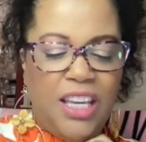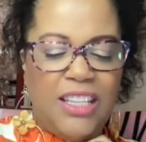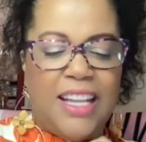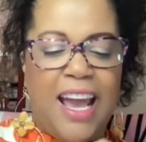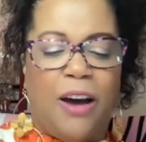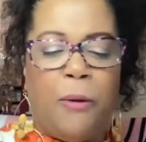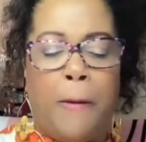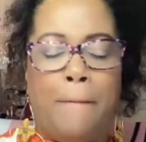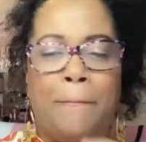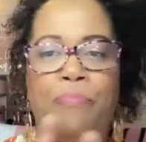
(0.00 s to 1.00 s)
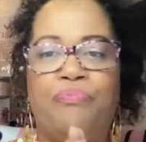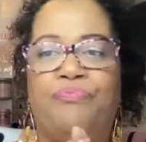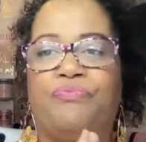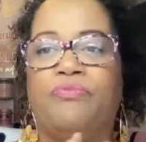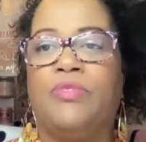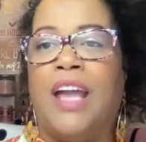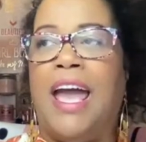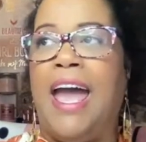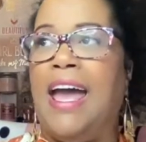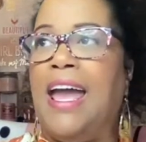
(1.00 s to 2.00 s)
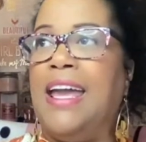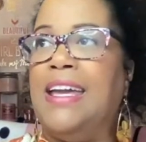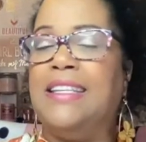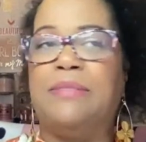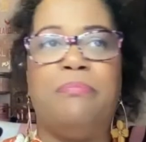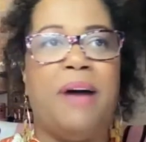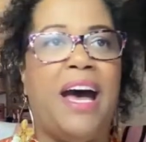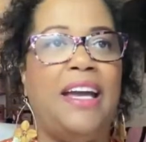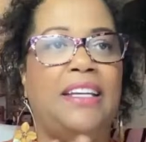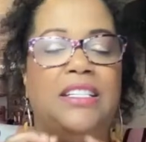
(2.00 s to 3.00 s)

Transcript: Now, is my